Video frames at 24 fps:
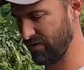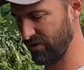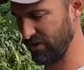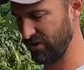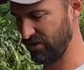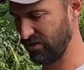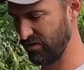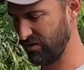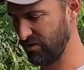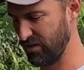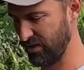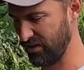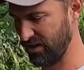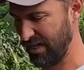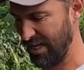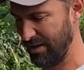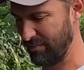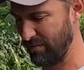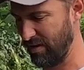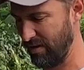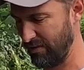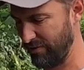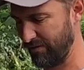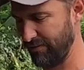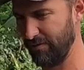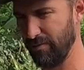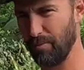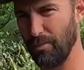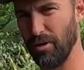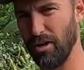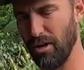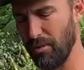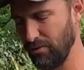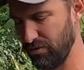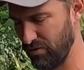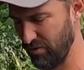This, this came off of a
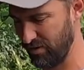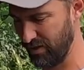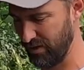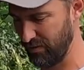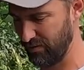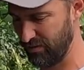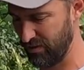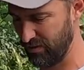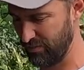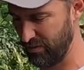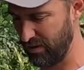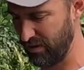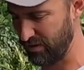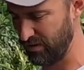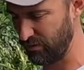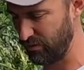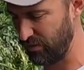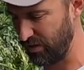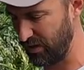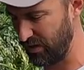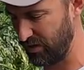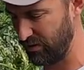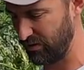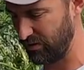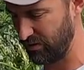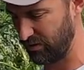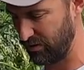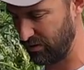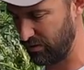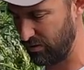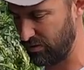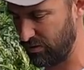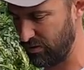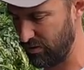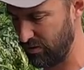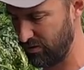palm tree that was about 20 years
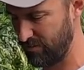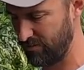old.